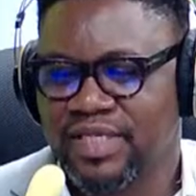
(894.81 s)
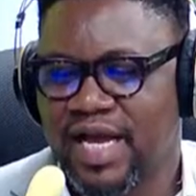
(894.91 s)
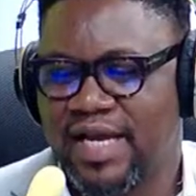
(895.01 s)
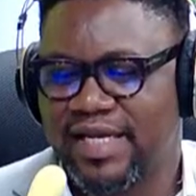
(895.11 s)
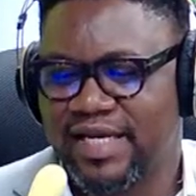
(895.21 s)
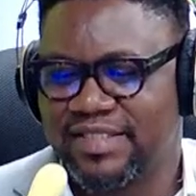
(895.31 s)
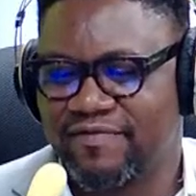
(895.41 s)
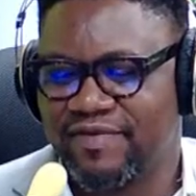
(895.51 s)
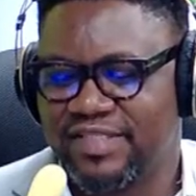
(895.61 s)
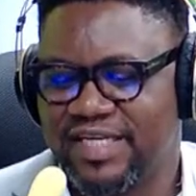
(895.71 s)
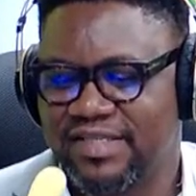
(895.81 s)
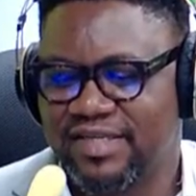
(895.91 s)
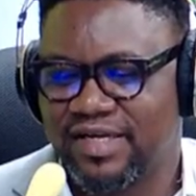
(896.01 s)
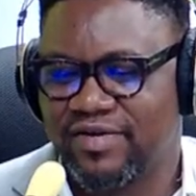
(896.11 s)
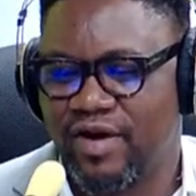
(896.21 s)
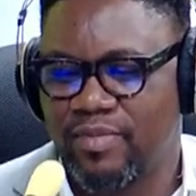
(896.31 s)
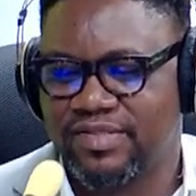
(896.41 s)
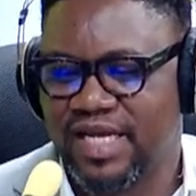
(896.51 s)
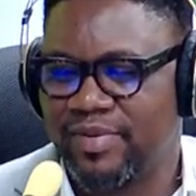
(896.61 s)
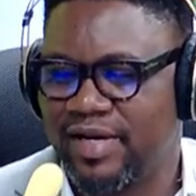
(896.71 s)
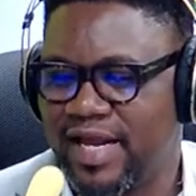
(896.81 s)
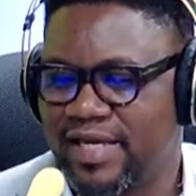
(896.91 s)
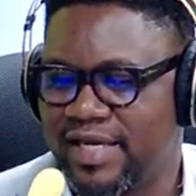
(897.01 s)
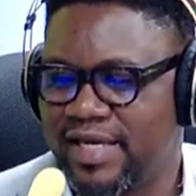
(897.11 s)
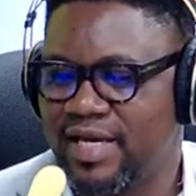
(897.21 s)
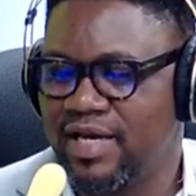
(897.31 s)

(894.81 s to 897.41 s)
Our leaders are fantastically corrupt. Simon Lekki.